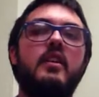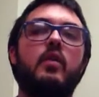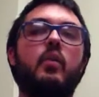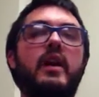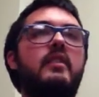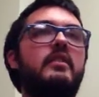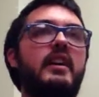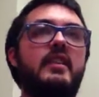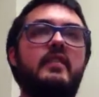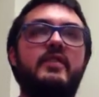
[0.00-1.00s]
Well,
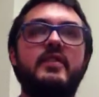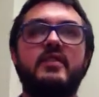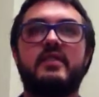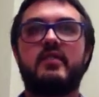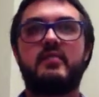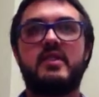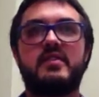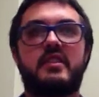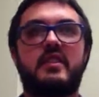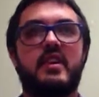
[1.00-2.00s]
I have a few different
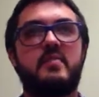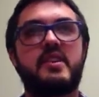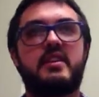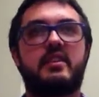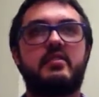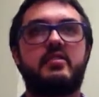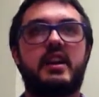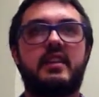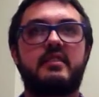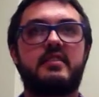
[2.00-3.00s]
music therapy
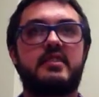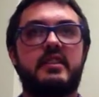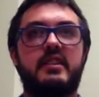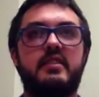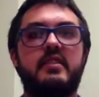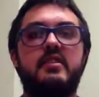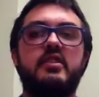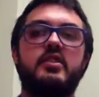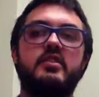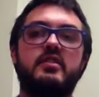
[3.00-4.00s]
contracts. In
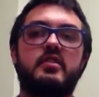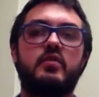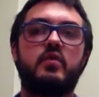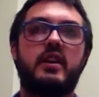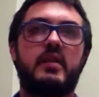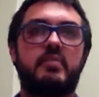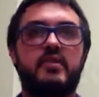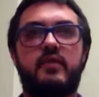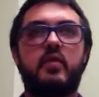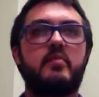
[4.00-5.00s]
addition to
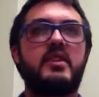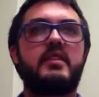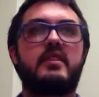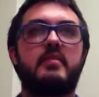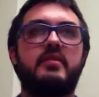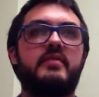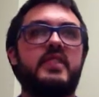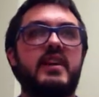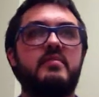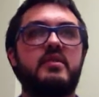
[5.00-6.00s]
performing a couple of
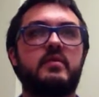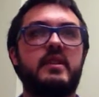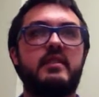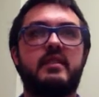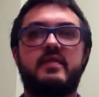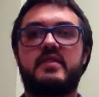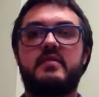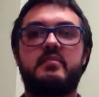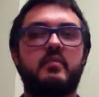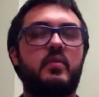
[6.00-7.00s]
times a week, I have
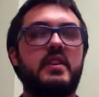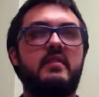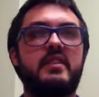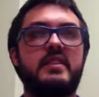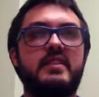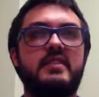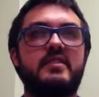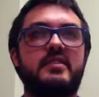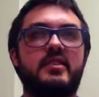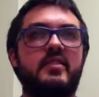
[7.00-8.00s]
some weekly
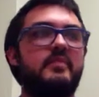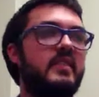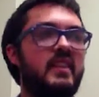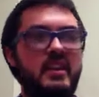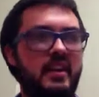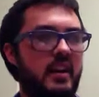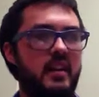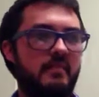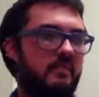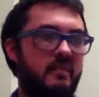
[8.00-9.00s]
gigs, so
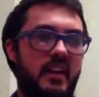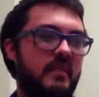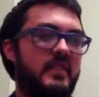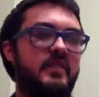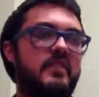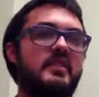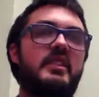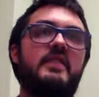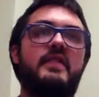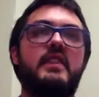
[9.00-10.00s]
a lot of different
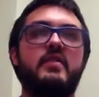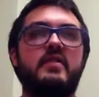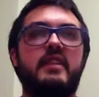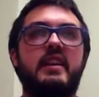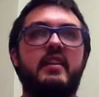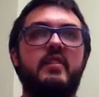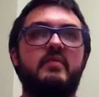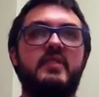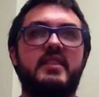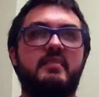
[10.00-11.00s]
stuff here and there
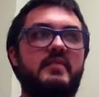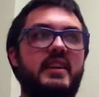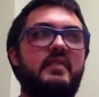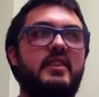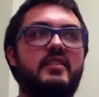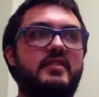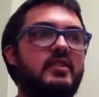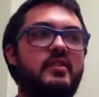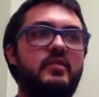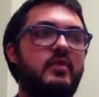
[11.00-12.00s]
to kind of
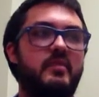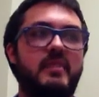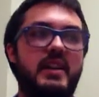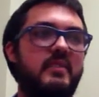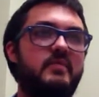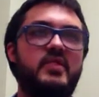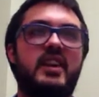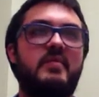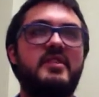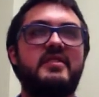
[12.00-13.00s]
constitute what my
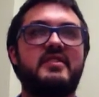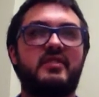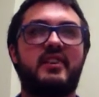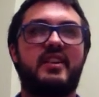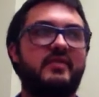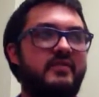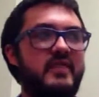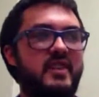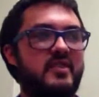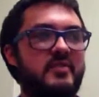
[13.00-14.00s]
job is. A lot of,
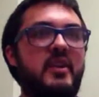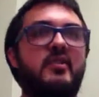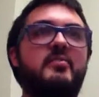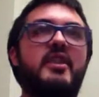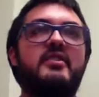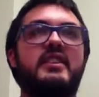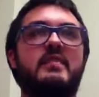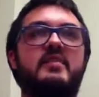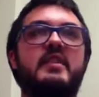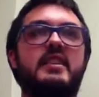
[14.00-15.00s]
smaller
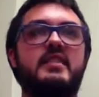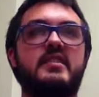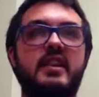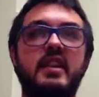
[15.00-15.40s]
part-time things.